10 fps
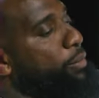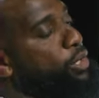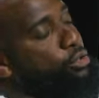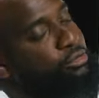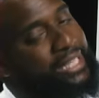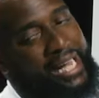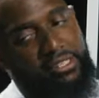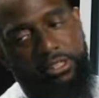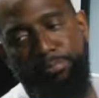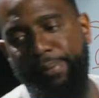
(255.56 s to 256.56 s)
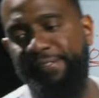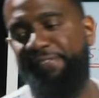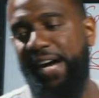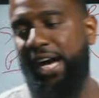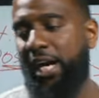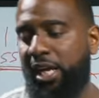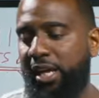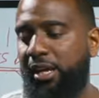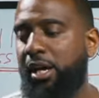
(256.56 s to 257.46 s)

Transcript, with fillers: we use the S&P 500?